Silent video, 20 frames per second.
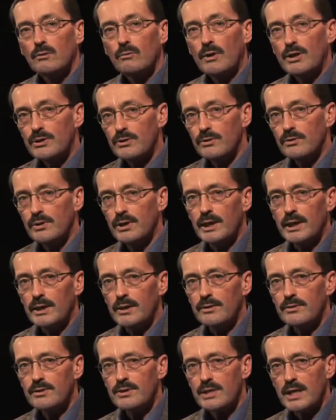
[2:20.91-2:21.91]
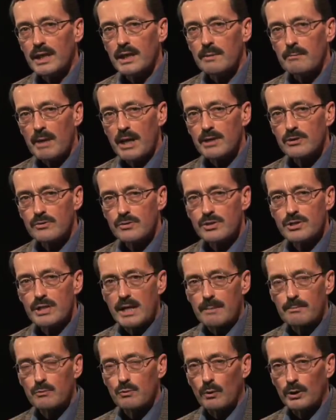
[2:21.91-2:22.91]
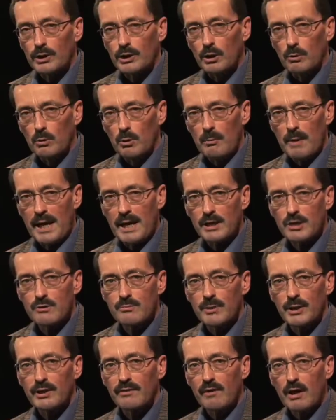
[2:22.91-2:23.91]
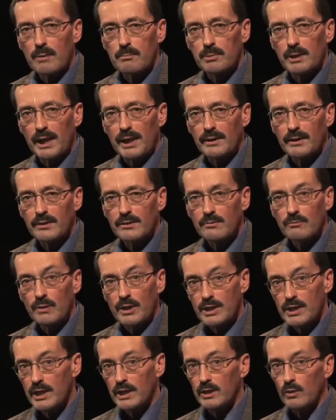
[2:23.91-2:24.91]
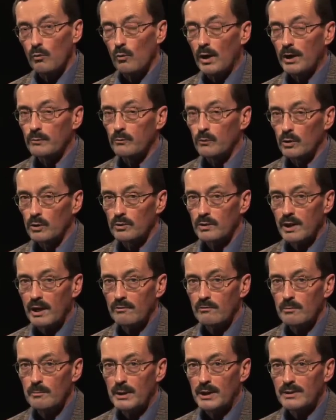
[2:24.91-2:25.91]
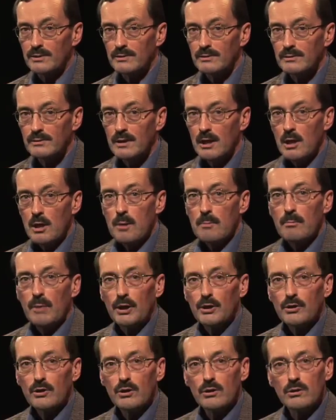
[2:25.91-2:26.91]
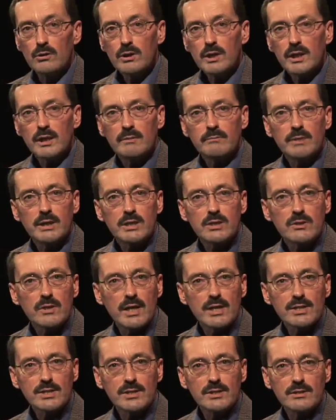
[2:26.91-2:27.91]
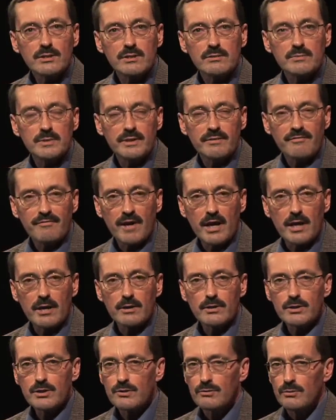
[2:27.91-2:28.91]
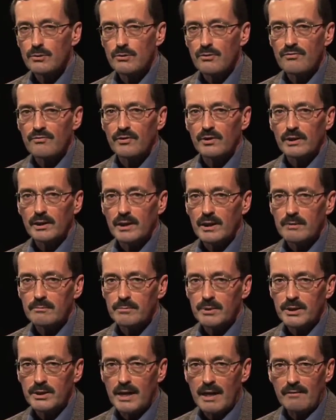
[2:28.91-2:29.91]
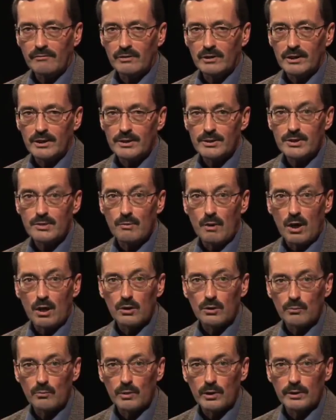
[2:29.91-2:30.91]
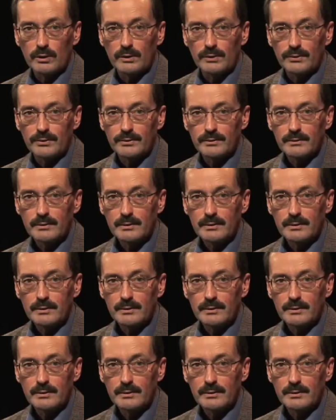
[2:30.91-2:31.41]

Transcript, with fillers: We do need to take a major step toward global management of our planet. We need a one world government. But who can be trusted to be fair, truthful, and benevolent to all the world?